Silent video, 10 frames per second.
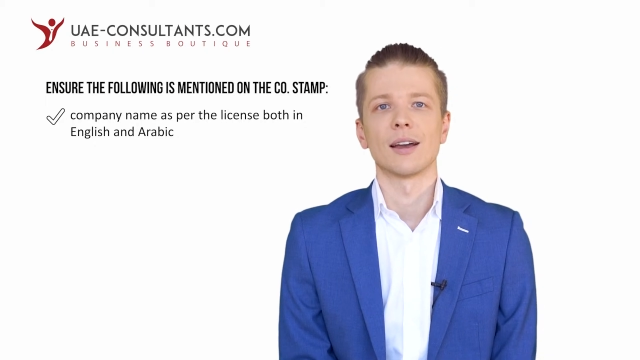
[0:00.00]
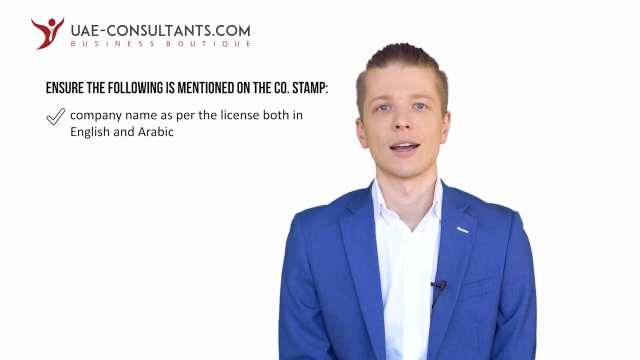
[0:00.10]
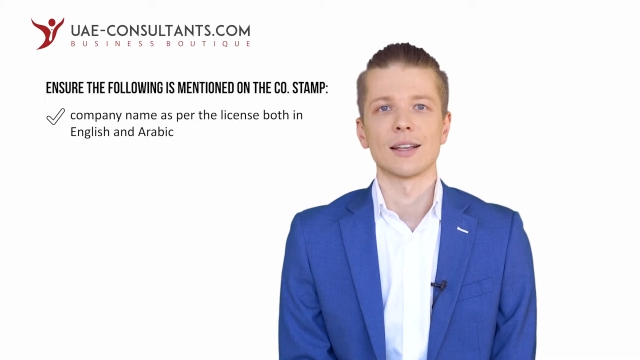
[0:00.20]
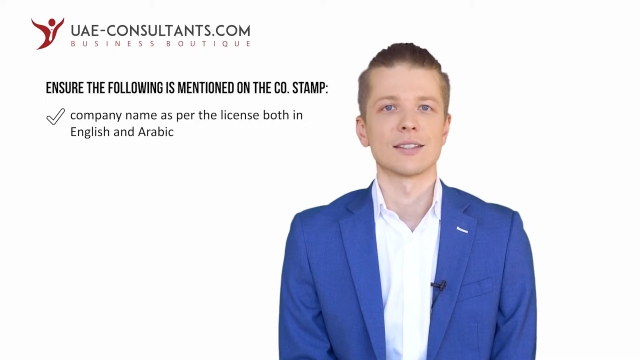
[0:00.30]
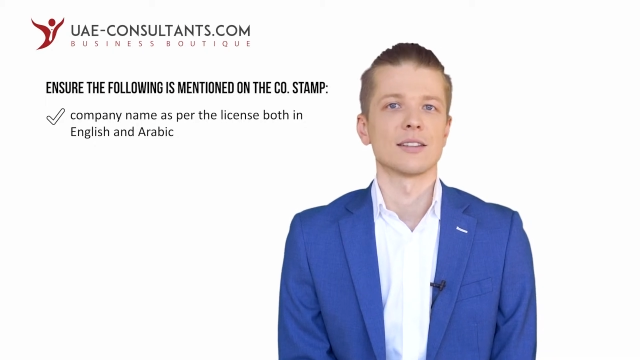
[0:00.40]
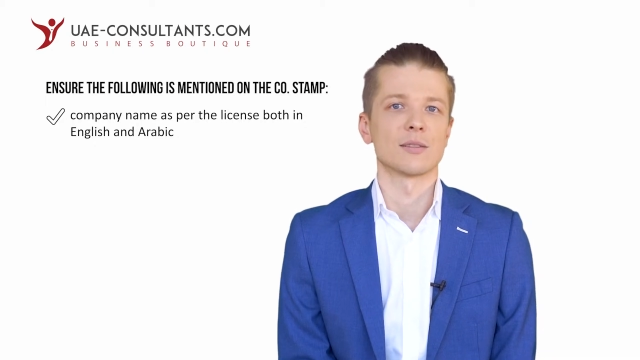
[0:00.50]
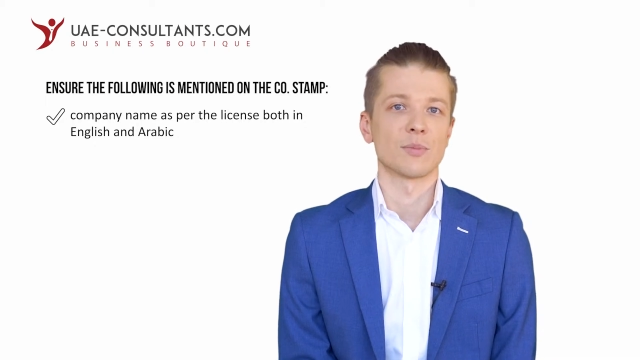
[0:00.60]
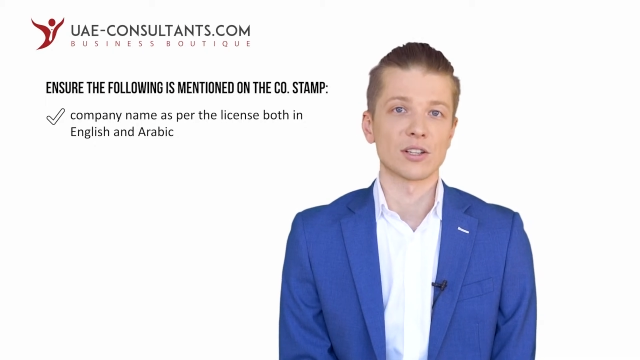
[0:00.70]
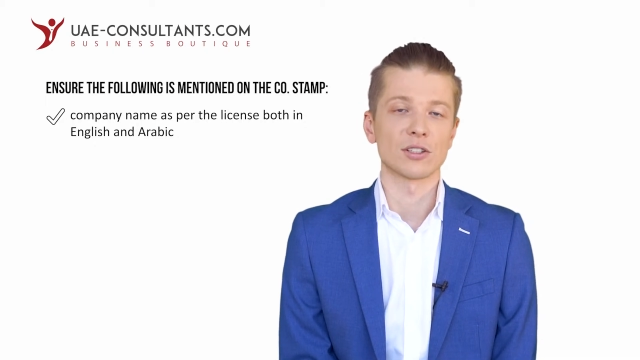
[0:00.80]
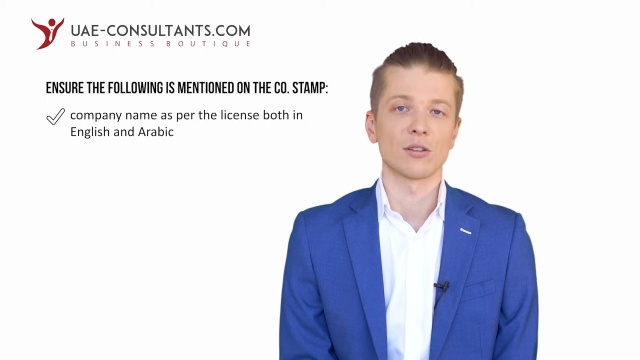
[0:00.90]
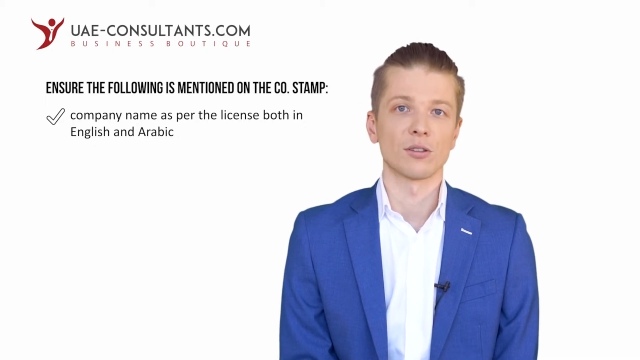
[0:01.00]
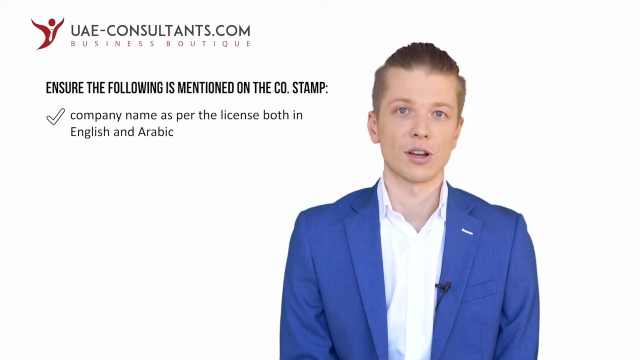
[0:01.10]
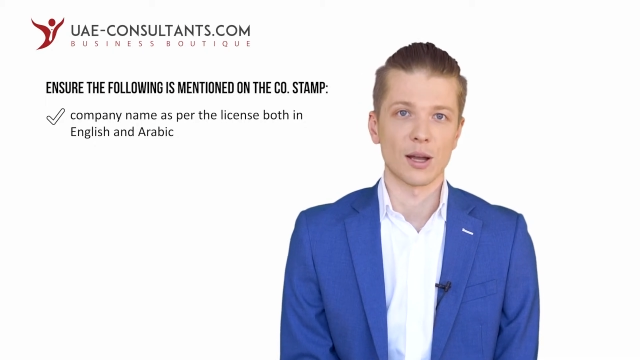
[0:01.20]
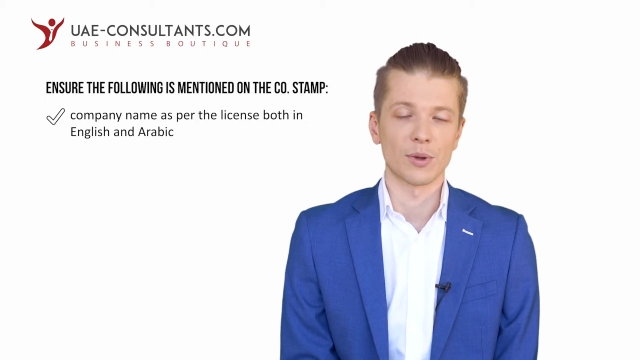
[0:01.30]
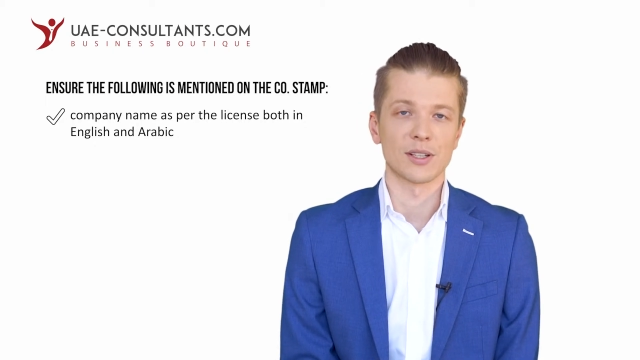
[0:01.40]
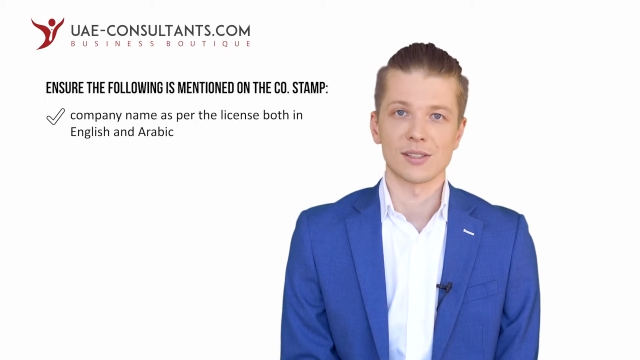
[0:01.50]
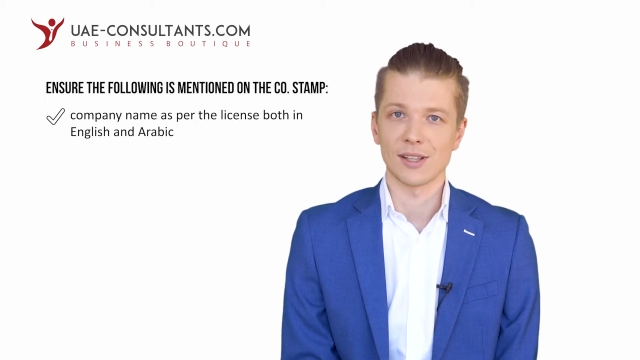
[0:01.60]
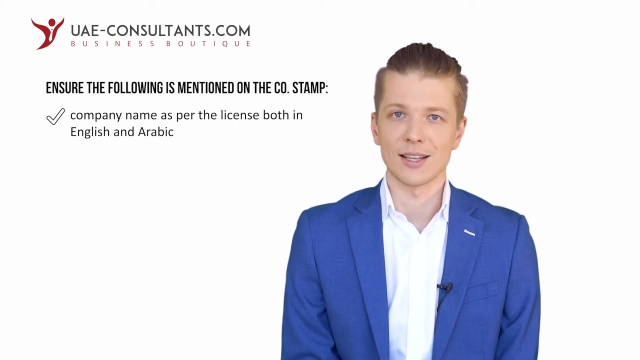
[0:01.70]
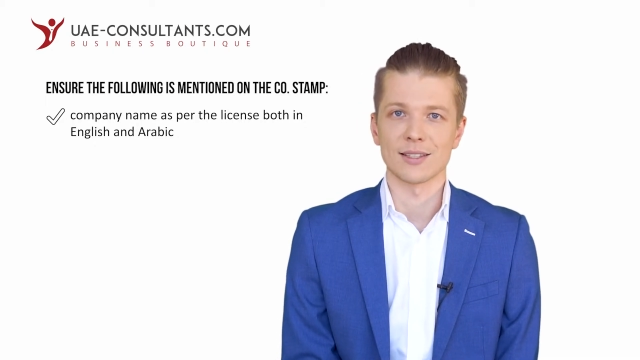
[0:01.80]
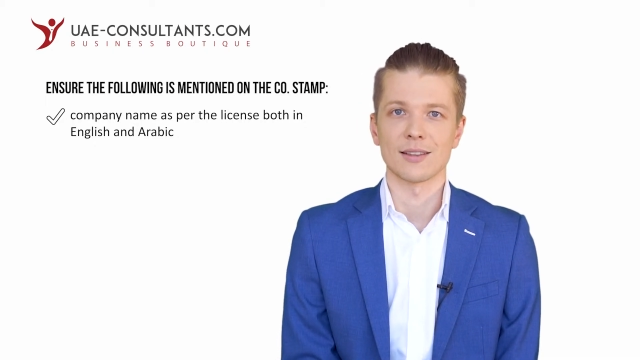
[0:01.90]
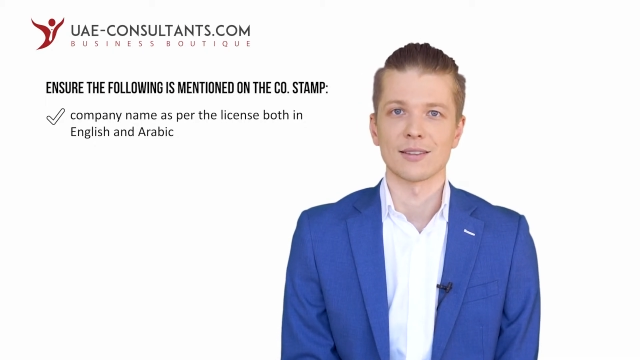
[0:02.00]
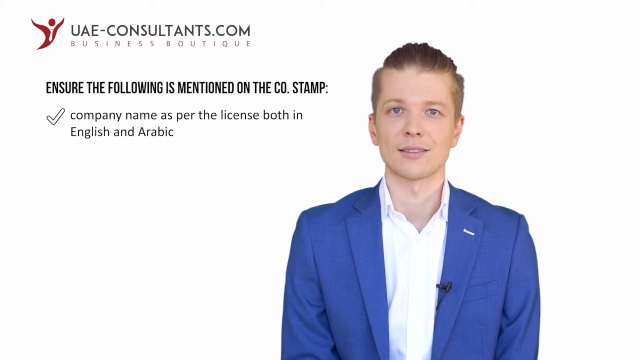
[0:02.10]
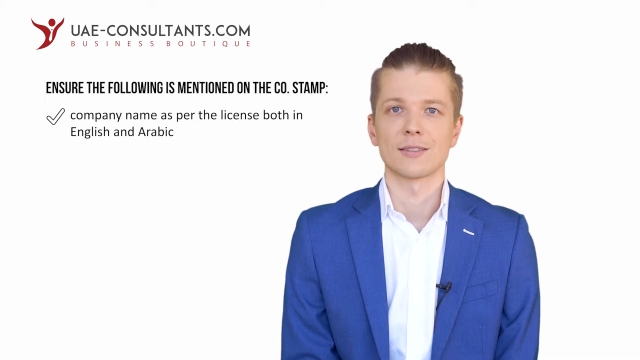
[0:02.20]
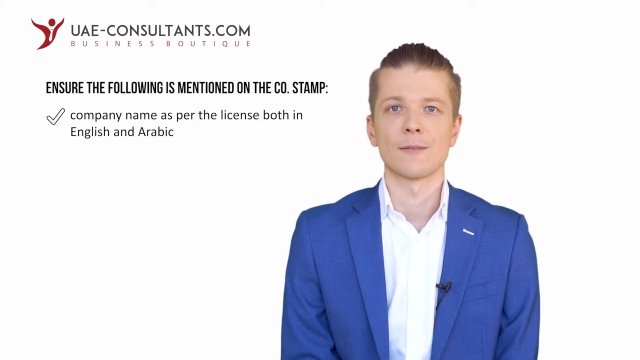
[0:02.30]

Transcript: as it is mentioned on your company's license,